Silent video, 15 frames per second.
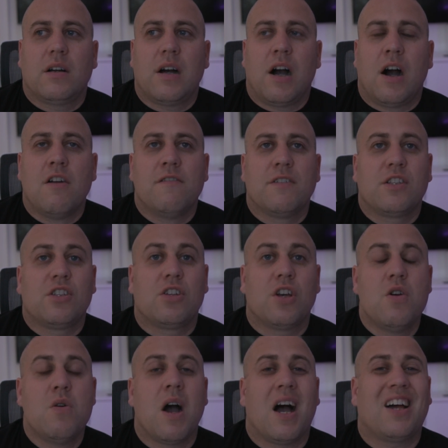over
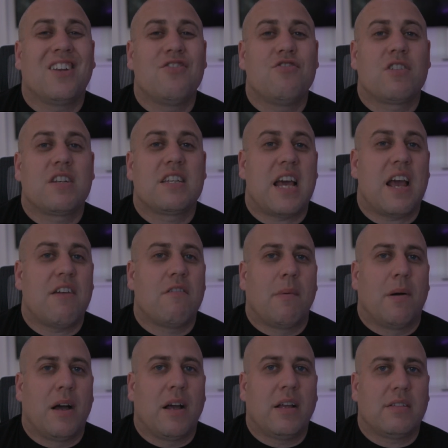200
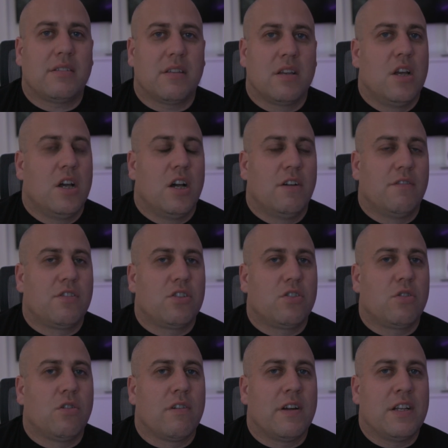terabytes of
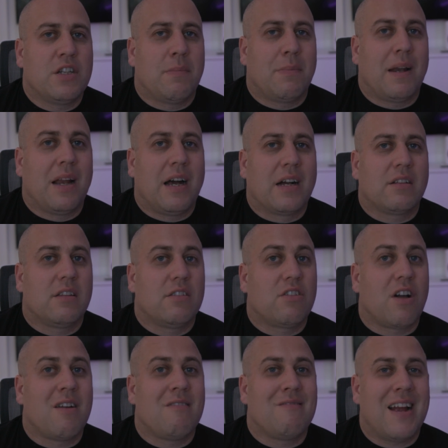storage plugged
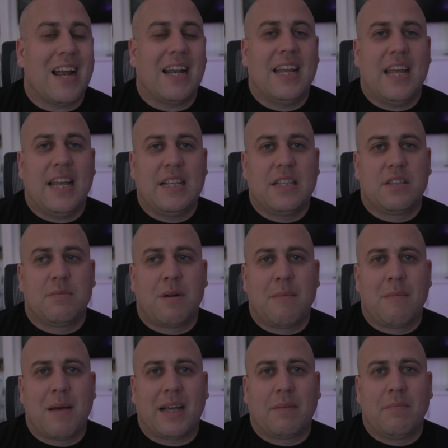directly into my
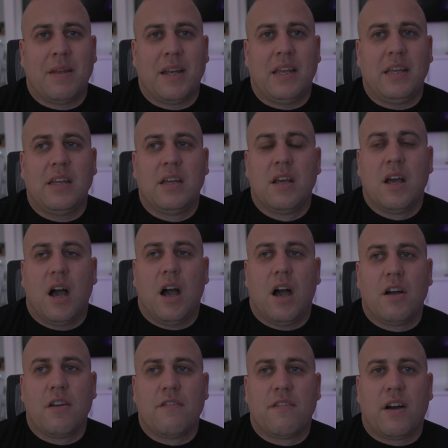Mac Mini
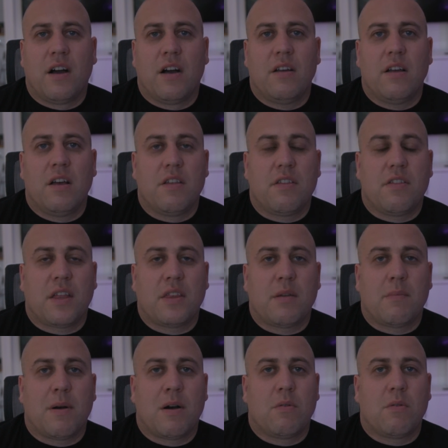over
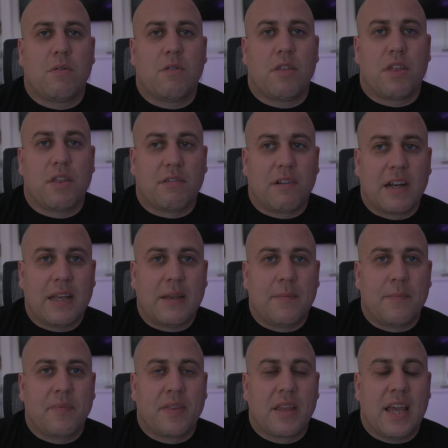Thunderbolt 3.
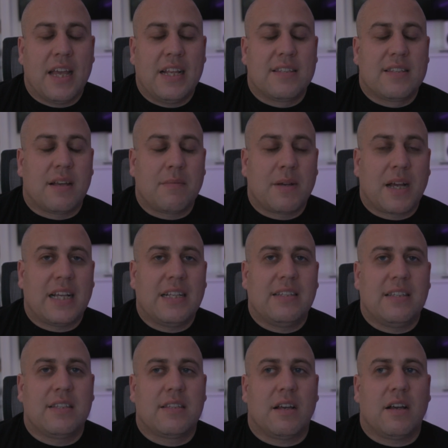In some
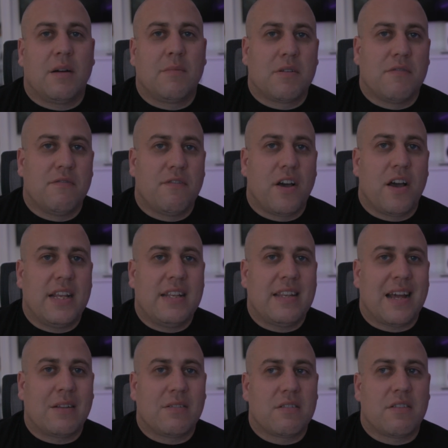cases, I'm converting
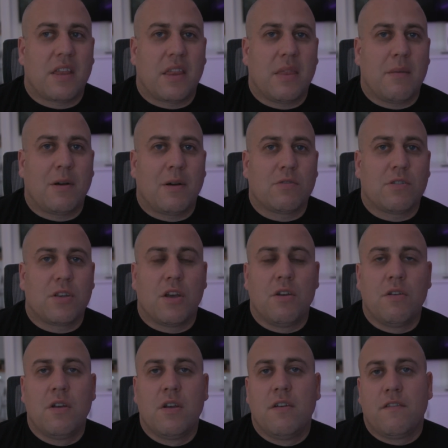down to Thunderbolt
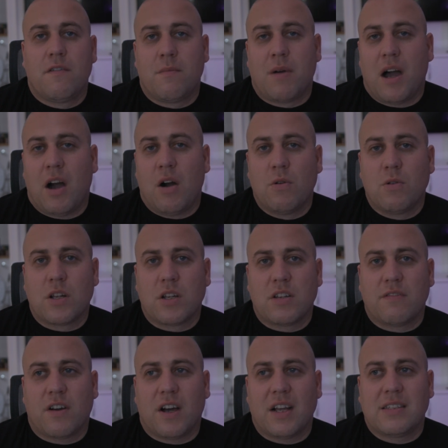2 for my older
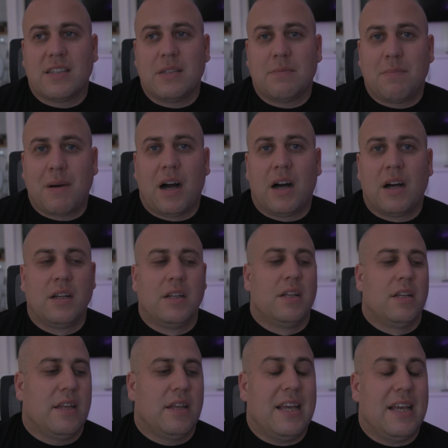devices, but
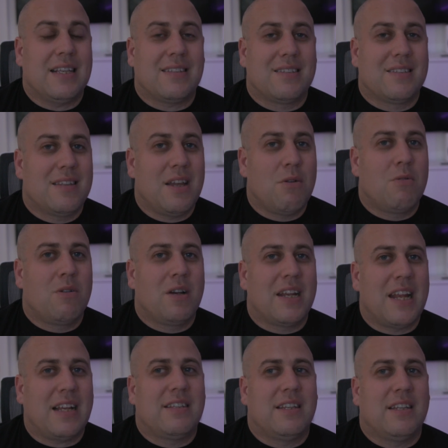it's still
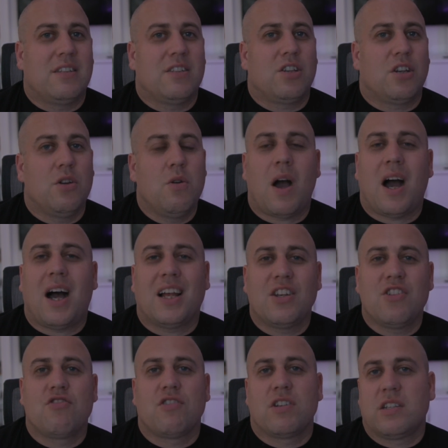connected
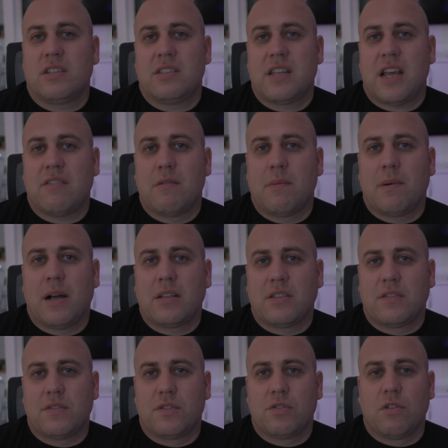200 terabytes
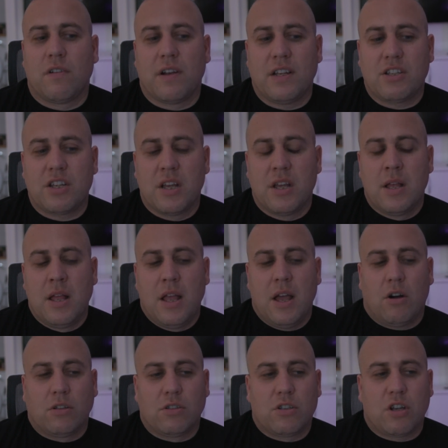of storage.
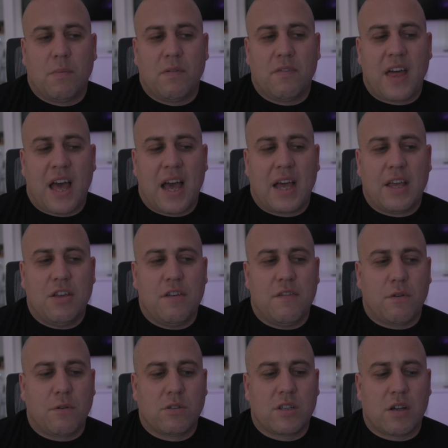On top of that, you've
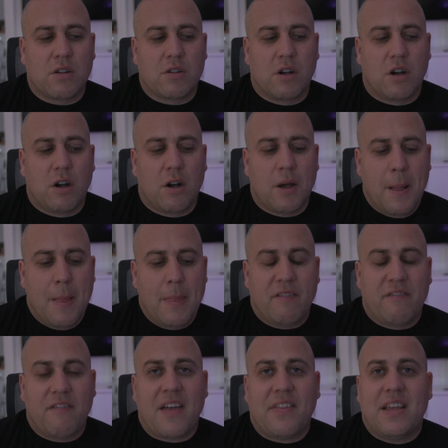also got the
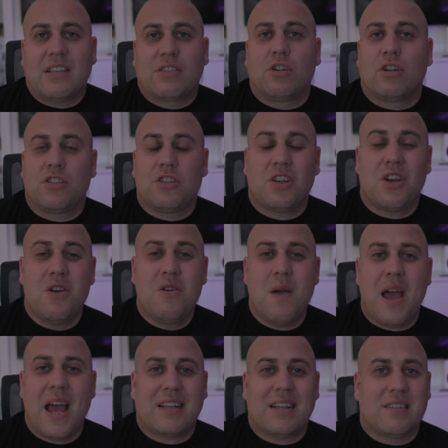fact that it's got 2
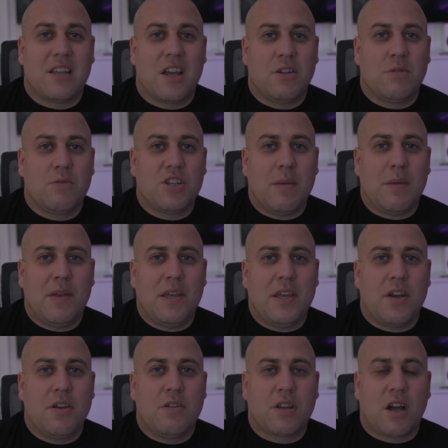external
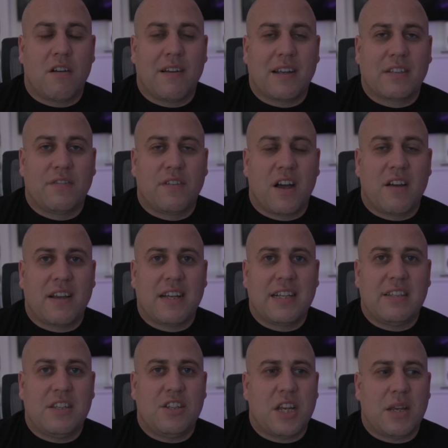GPUs, RX
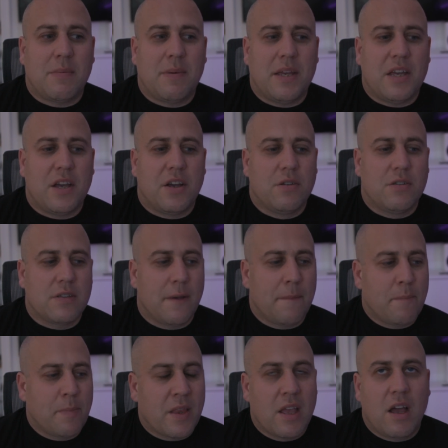580 GPUs.
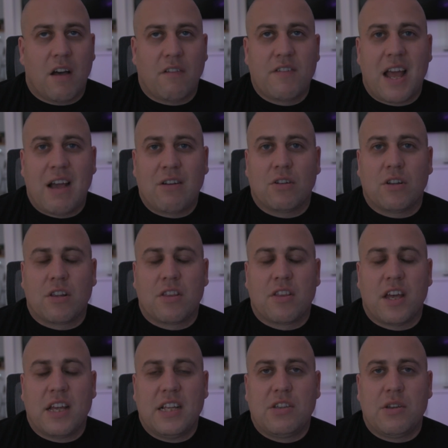I've now got the
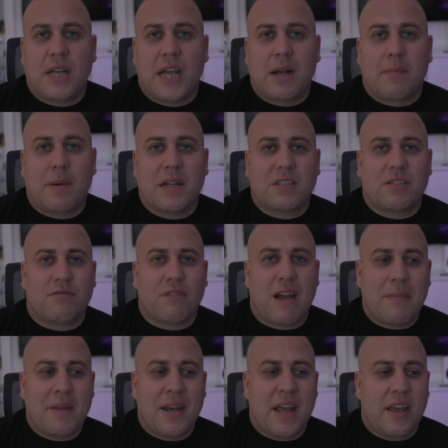32 gigabytes of
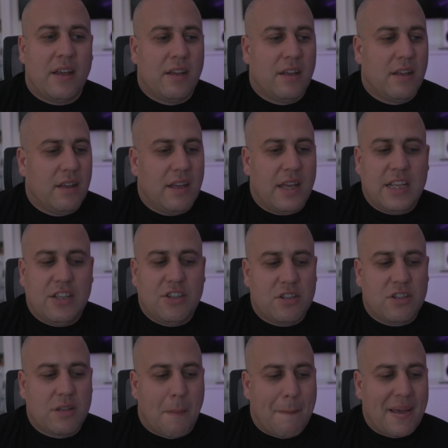RAM in it. It's
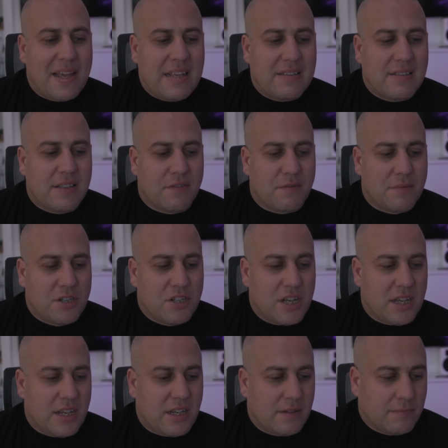just a beast of a
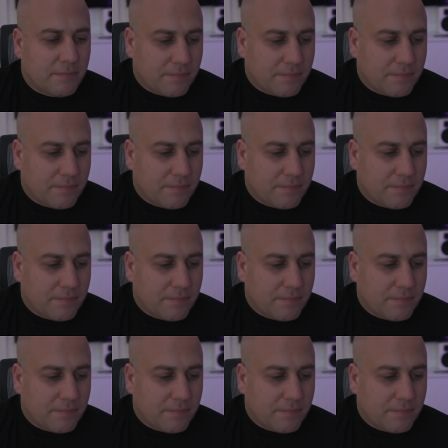machine.